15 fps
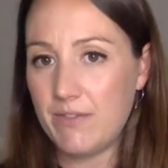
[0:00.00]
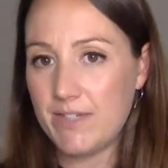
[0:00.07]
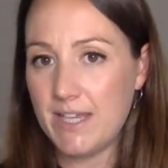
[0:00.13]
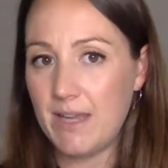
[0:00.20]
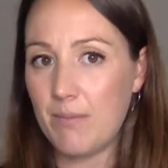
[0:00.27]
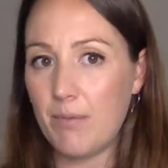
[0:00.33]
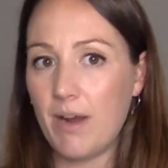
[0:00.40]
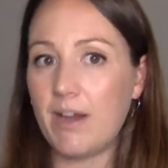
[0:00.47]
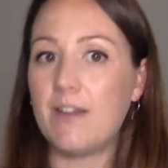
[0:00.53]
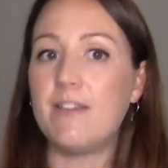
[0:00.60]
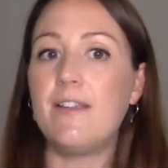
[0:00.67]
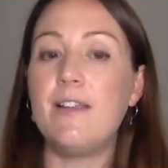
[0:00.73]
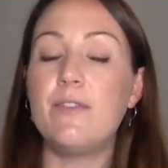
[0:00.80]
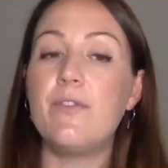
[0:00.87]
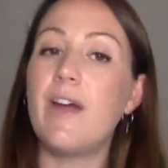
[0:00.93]
leaf tea in
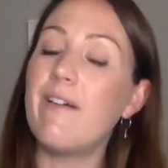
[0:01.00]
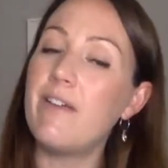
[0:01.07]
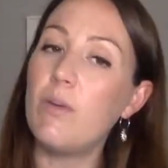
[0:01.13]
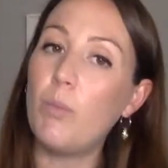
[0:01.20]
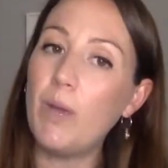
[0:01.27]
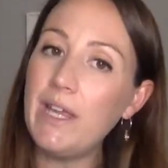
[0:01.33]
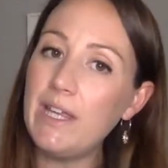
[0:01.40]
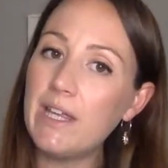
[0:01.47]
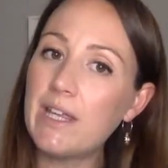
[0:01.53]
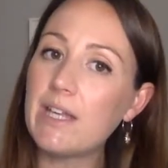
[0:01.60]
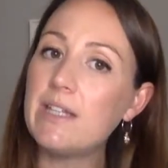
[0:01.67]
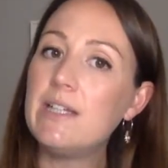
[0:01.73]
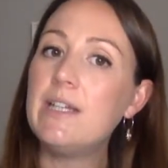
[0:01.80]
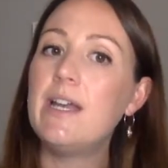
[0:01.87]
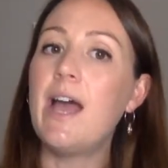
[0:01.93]
pregnancy is very weak
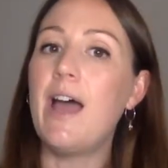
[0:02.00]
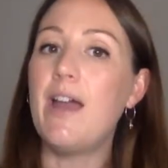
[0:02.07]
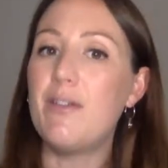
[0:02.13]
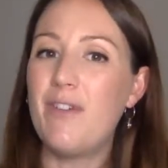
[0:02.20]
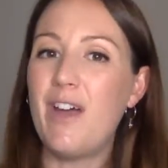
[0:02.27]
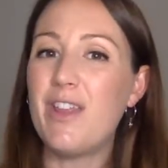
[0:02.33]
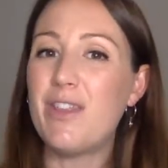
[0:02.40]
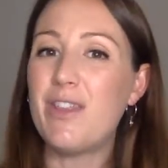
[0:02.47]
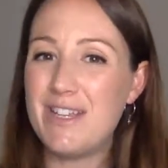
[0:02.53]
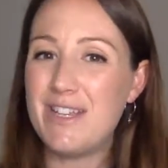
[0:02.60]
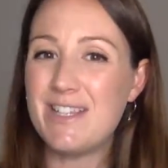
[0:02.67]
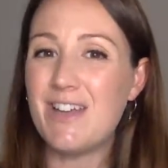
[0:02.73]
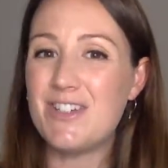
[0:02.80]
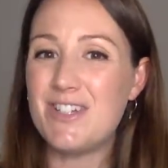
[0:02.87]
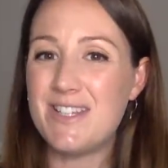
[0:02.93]
and further
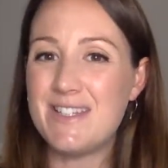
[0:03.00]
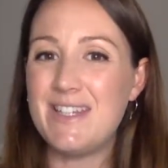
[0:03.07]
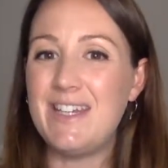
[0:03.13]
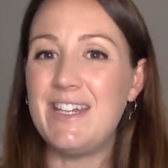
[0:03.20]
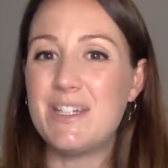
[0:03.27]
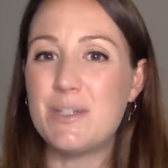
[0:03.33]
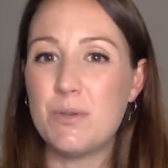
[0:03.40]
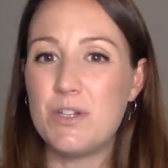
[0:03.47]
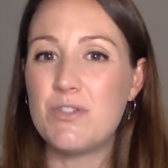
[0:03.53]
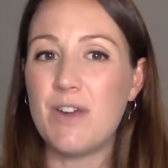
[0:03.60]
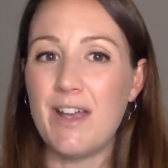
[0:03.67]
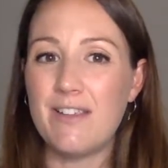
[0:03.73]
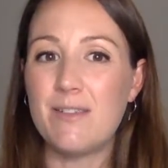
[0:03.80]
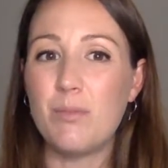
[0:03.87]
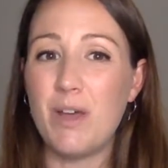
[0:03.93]
research is needed to
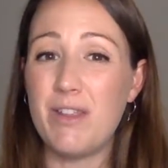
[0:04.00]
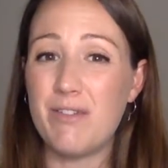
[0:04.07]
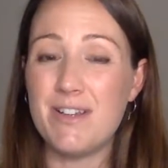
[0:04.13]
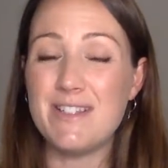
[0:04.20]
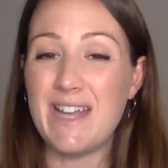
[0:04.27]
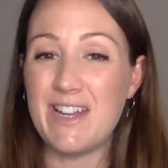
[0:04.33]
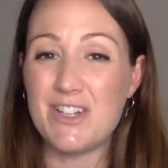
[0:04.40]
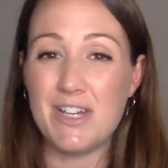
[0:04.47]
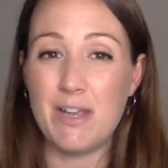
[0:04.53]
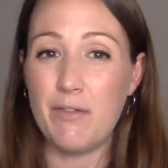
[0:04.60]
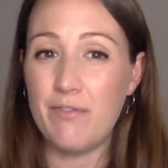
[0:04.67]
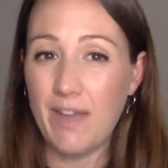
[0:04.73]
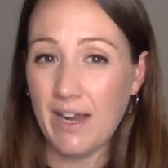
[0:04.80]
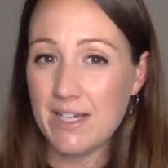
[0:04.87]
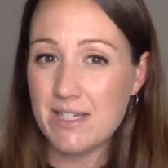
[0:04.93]
address whether it's actually
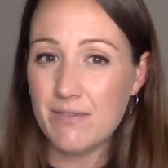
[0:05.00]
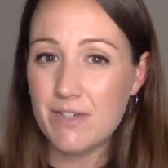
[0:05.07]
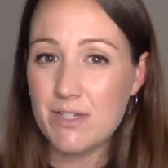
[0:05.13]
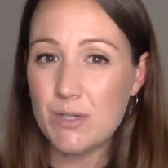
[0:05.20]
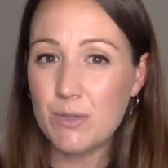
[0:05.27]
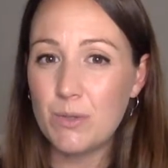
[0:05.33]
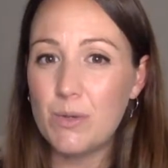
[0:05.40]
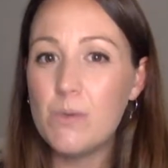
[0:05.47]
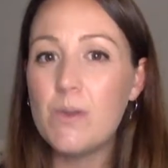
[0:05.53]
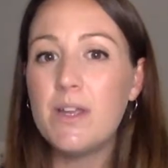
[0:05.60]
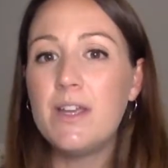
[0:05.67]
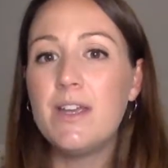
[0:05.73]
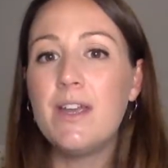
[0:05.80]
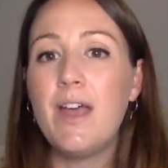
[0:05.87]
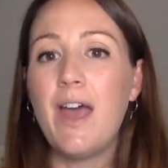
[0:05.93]
effective at all.
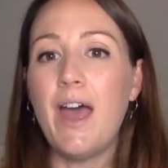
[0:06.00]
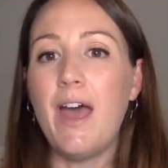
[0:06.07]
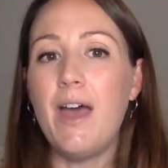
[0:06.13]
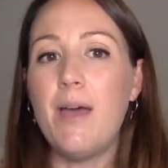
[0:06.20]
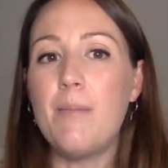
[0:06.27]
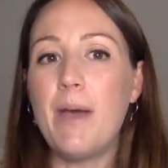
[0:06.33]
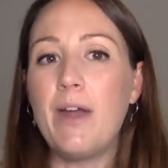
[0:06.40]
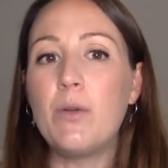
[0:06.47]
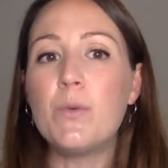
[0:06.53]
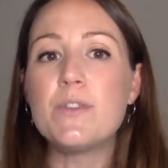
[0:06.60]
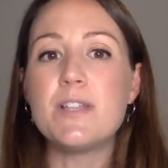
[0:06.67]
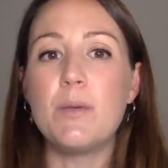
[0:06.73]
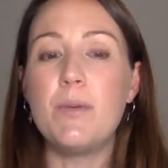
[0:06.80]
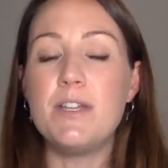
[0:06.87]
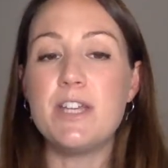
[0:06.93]
Um, and
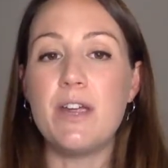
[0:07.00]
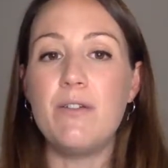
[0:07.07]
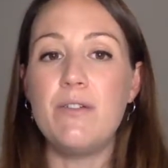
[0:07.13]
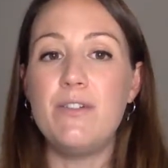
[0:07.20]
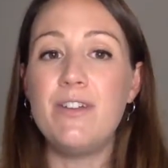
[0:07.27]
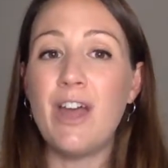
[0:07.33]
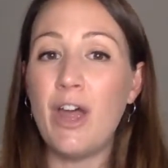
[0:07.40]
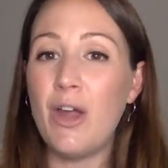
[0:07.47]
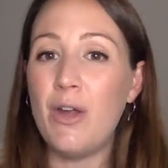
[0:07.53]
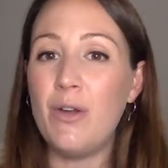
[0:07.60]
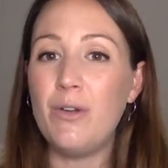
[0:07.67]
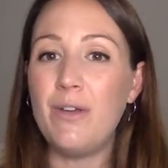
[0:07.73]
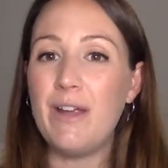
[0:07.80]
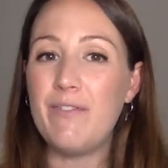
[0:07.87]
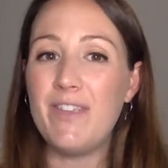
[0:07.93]
also, we don't know
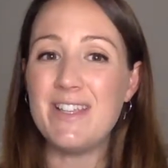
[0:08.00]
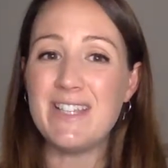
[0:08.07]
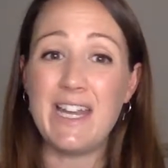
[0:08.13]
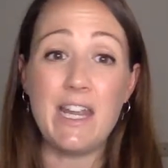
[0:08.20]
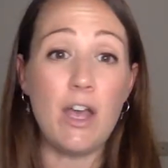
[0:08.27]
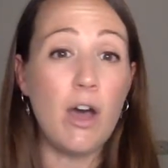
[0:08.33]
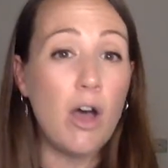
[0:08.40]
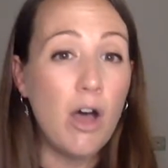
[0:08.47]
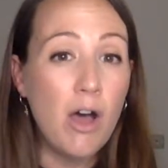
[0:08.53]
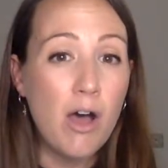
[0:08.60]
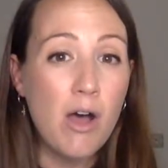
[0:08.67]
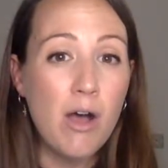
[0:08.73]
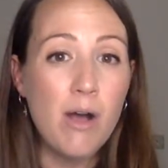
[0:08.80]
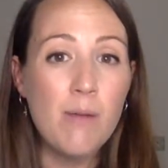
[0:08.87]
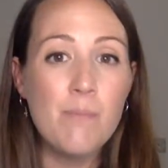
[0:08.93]
if there's any
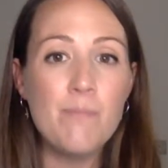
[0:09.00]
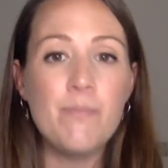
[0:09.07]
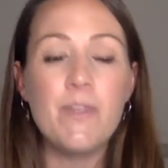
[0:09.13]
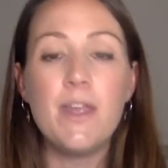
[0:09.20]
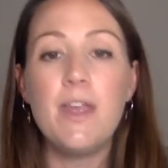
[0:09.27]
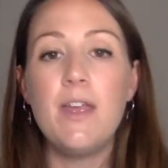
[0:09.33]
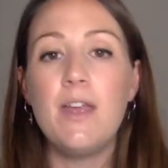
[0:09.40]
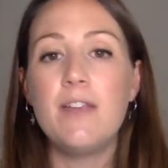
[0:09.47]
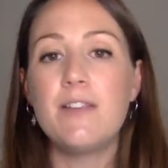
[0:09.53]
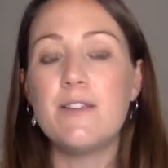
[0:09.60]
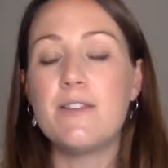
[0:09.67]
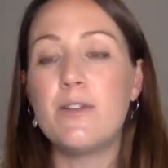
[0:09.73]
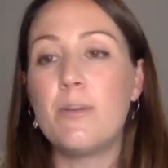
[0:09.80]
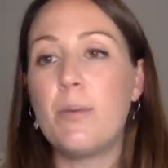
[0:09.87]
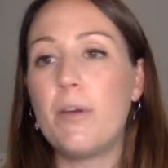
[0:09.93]
harm, so
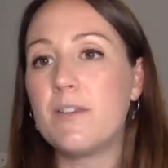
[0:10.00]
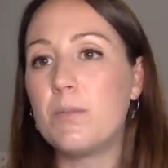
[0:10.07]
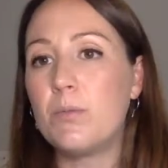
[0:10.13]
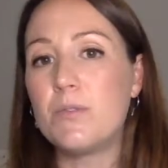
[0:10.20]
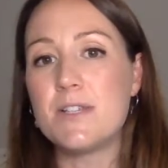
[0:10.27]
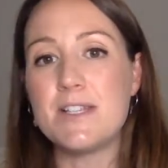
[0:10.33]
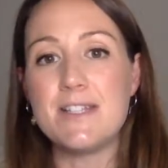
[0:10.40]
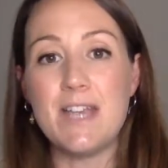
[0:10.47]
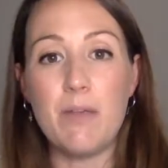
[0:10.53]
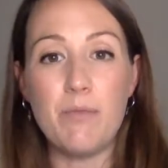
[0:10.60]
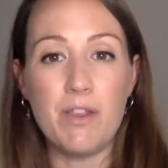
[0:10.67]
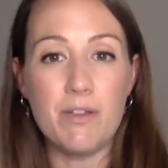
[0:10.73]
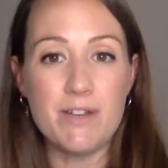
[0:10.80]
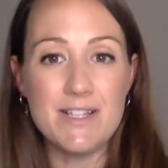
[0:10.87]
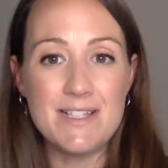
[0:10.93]
it's not possible to say
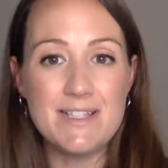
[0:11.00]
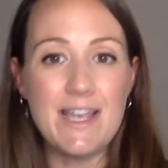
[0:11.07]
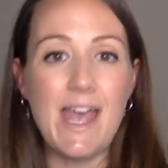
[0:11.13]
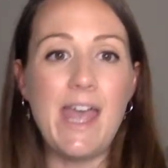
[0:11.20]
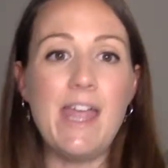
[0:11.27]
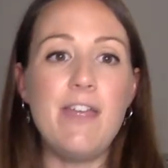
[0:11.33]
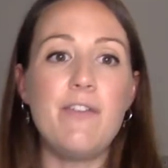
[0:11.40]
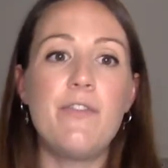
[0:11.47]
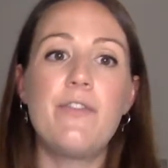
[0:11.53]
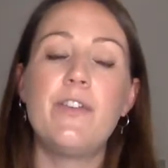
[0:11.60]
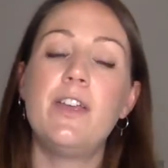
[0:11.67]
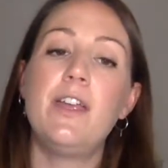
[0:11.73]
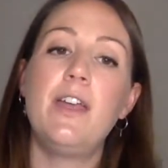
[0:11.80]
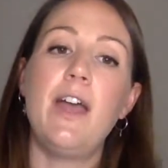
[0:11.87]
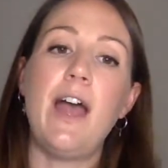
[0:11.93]
whether it's safe.